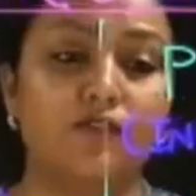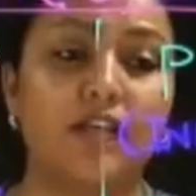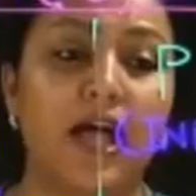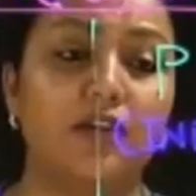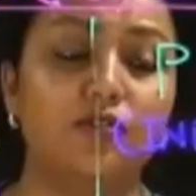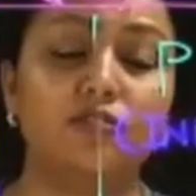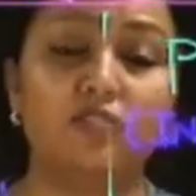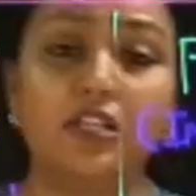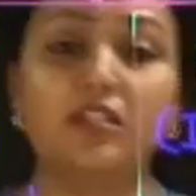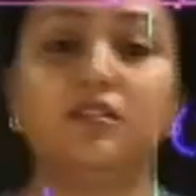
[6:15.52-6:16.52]
of that, you
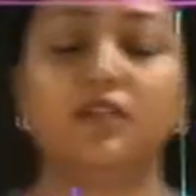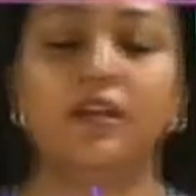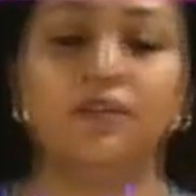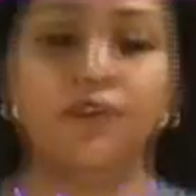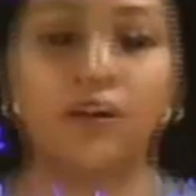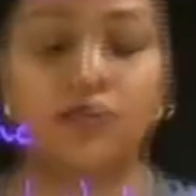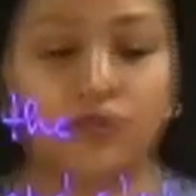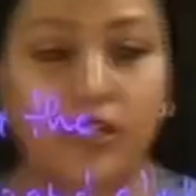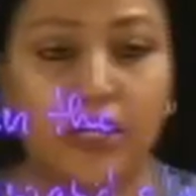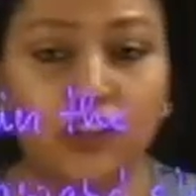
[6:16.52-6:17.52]
see this inverse
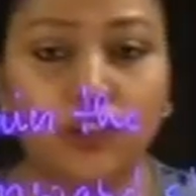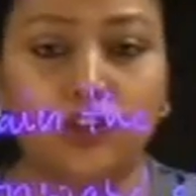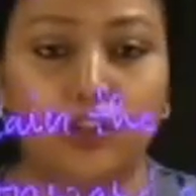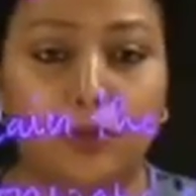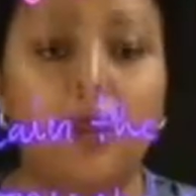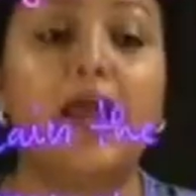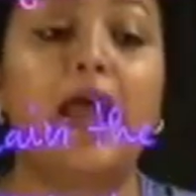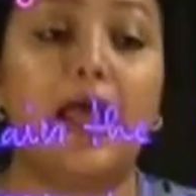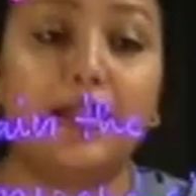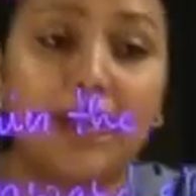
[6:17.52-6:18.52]
relationship,
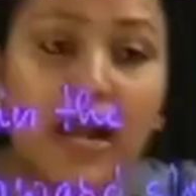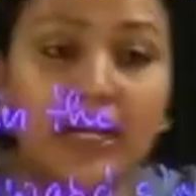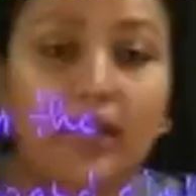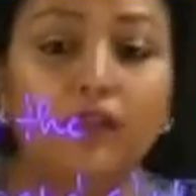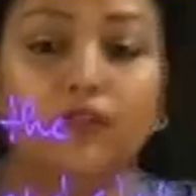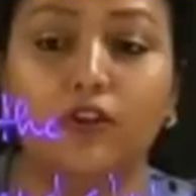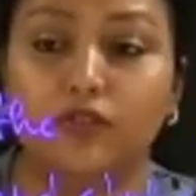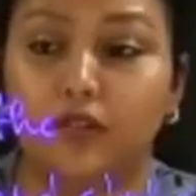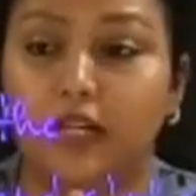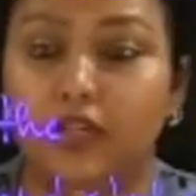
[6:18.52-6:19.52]
and that
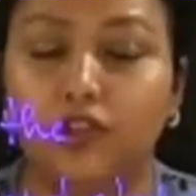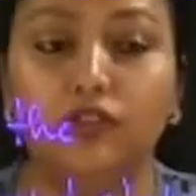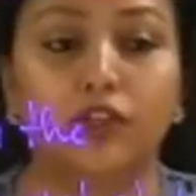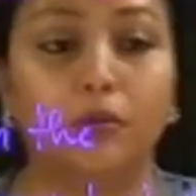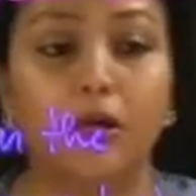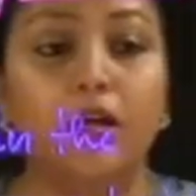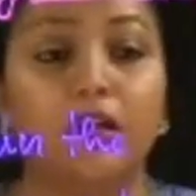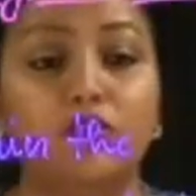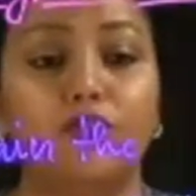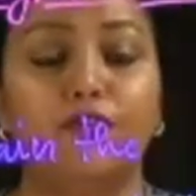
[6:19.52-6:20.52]
inverse relationship
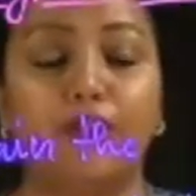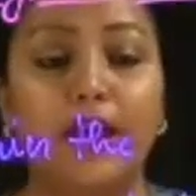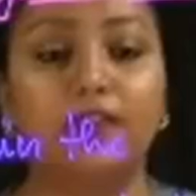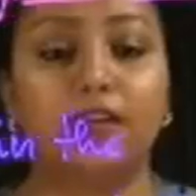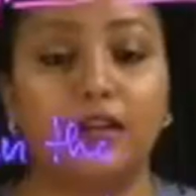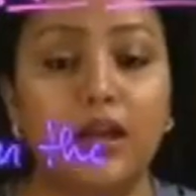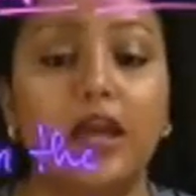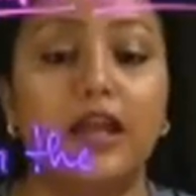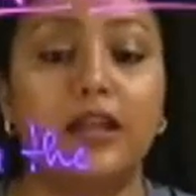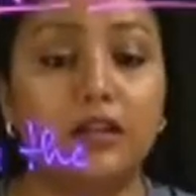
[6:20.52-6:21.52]
is reflected
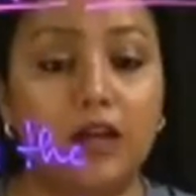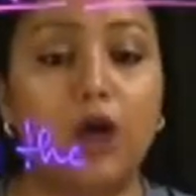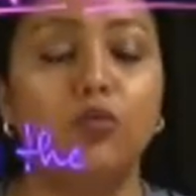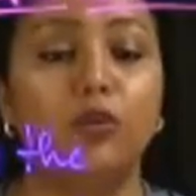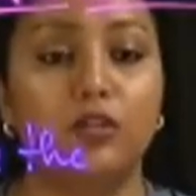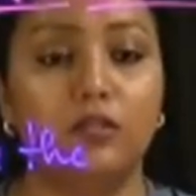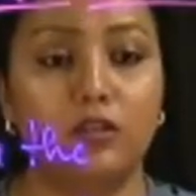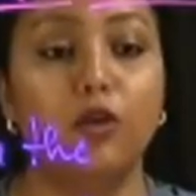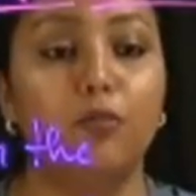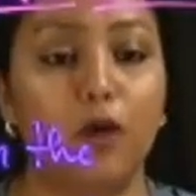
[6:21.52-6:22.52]
in the downward
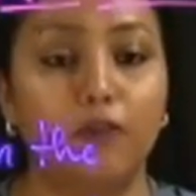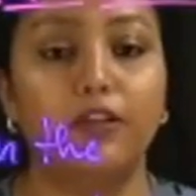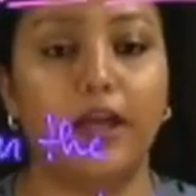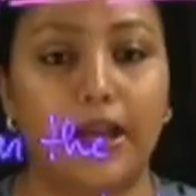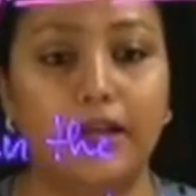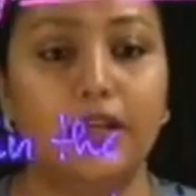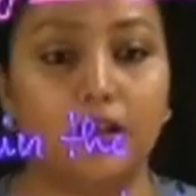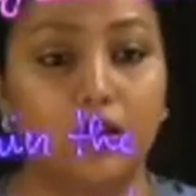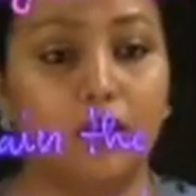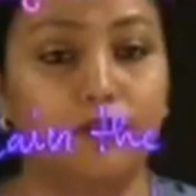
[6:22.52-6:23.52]
slope of the AD
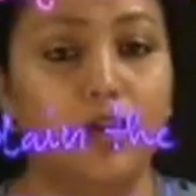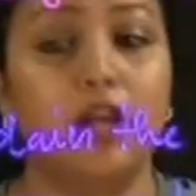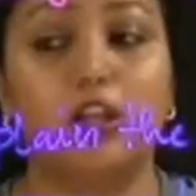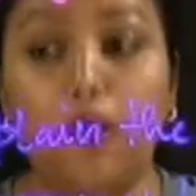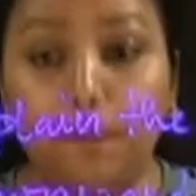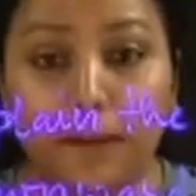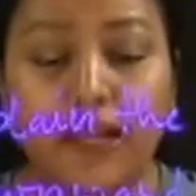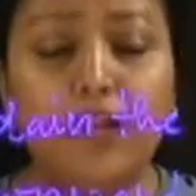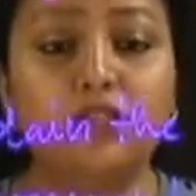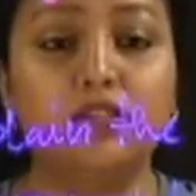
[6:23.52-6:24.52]
curve. Now
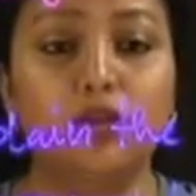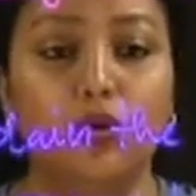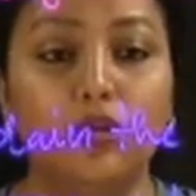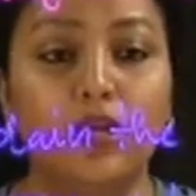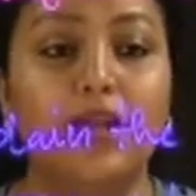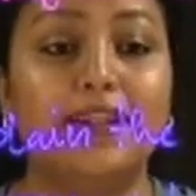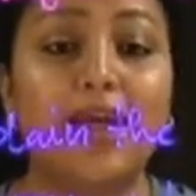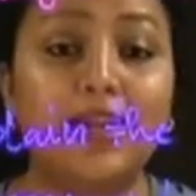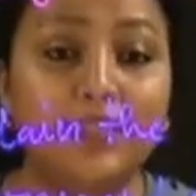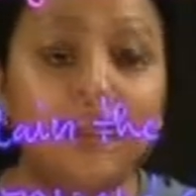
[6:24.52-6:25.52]
please note
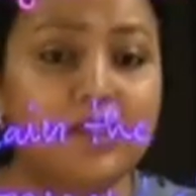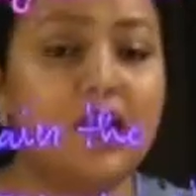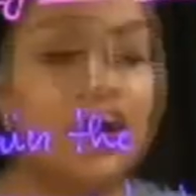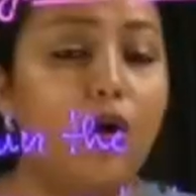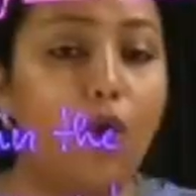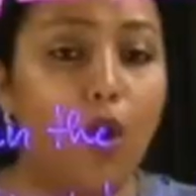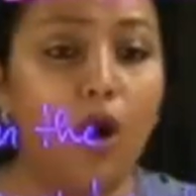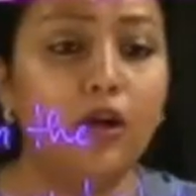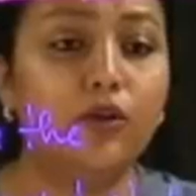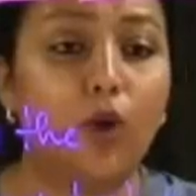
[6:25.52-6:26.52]
that these are
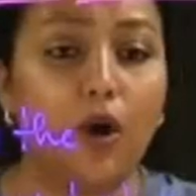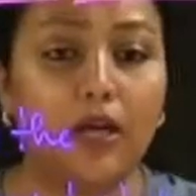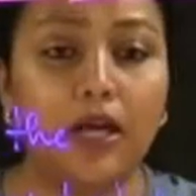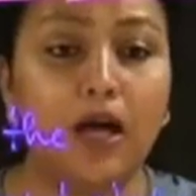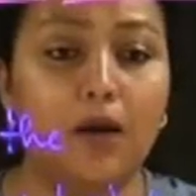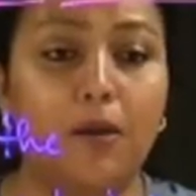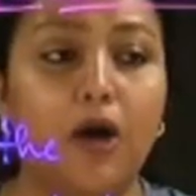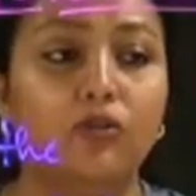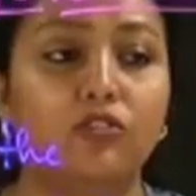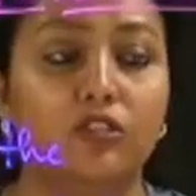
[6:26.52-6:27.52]
all talking
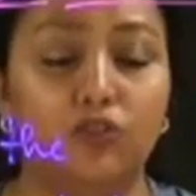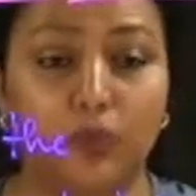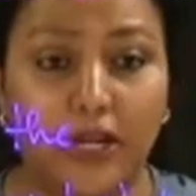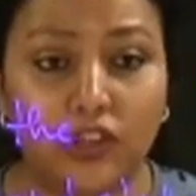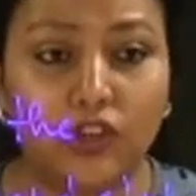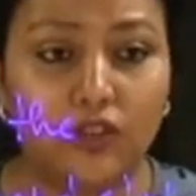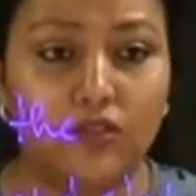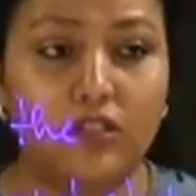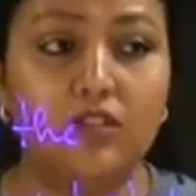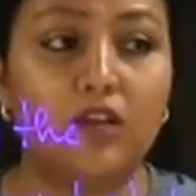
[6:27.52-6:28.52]
about
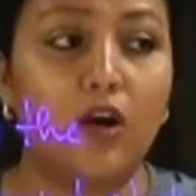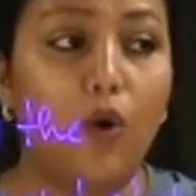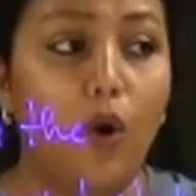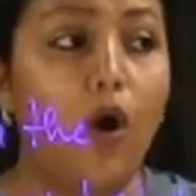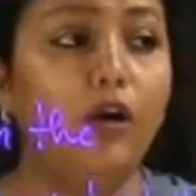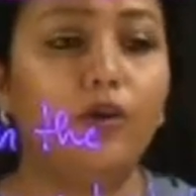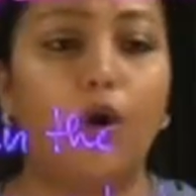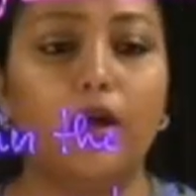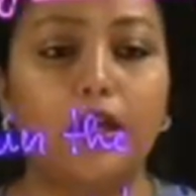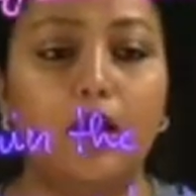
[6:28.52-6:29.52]
situations, these are all
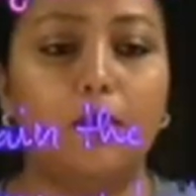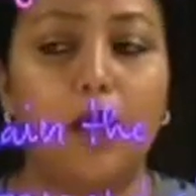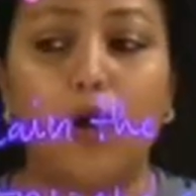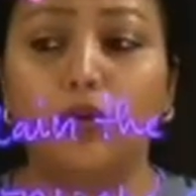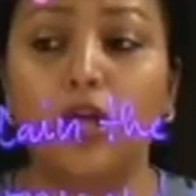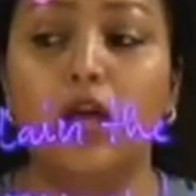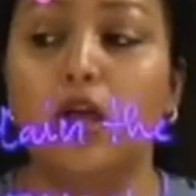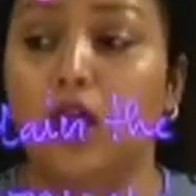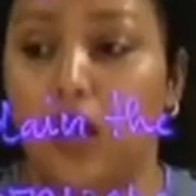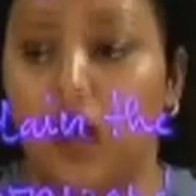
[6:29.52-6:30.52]
talking about
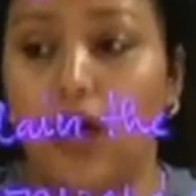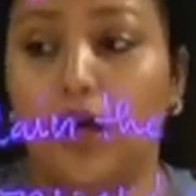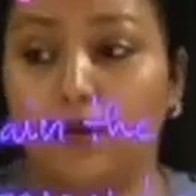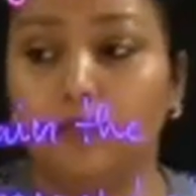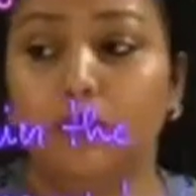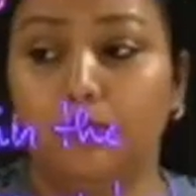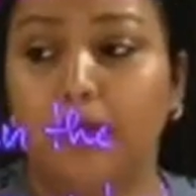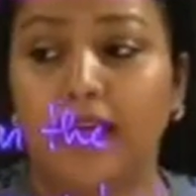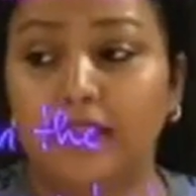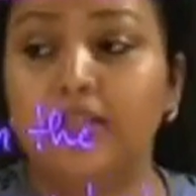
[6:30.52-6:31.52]

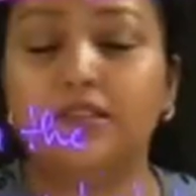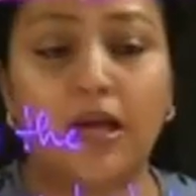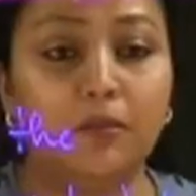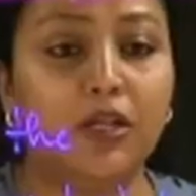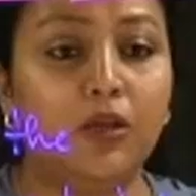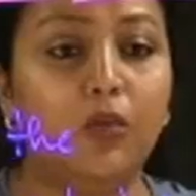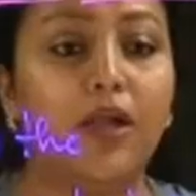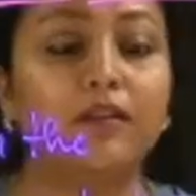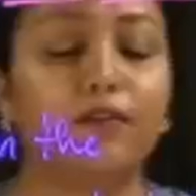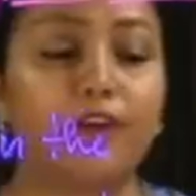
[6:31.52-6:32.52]
by these I mean the
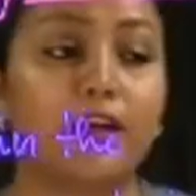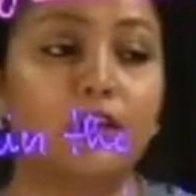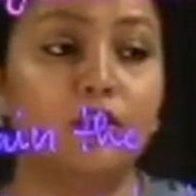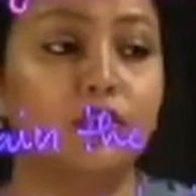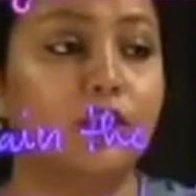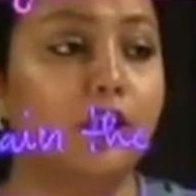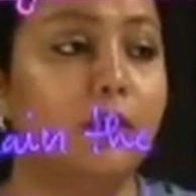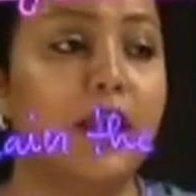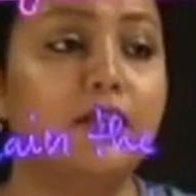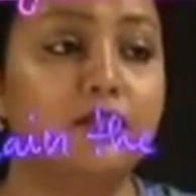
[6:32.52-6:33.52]
wealth effect and the real
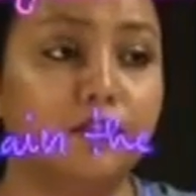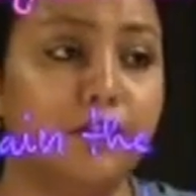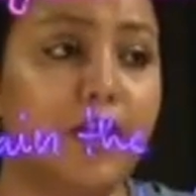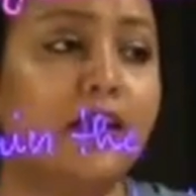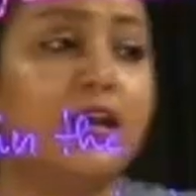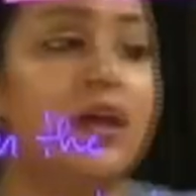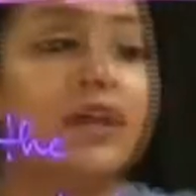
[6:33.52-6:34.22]
balance effect.